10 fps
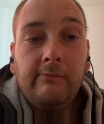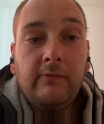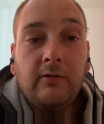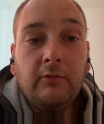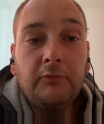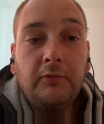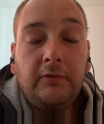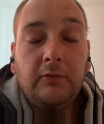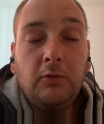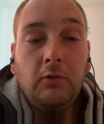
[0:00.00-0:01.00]
We've got to
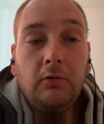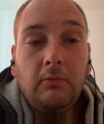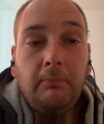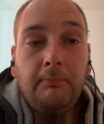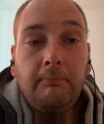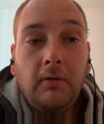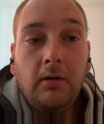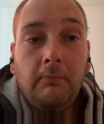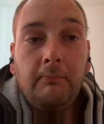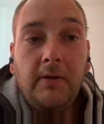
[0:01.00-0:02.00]
ignore
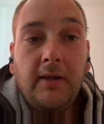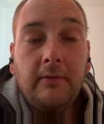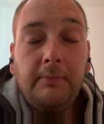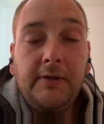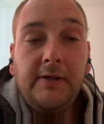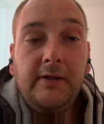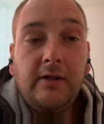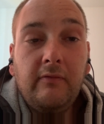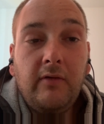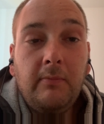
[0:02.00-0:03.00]
by Mr.
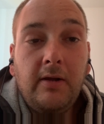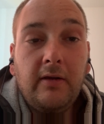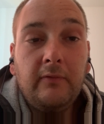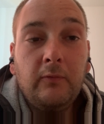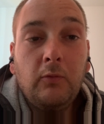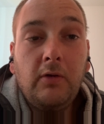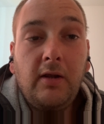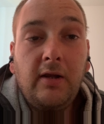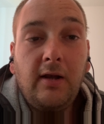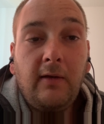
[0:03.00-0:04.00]
P if he makes a noise
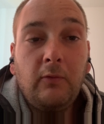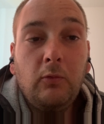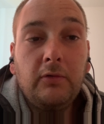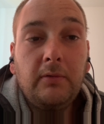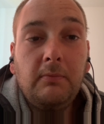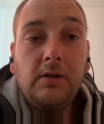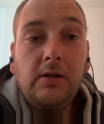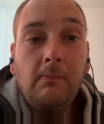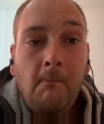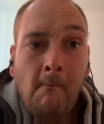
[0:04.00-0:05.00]
next door to me.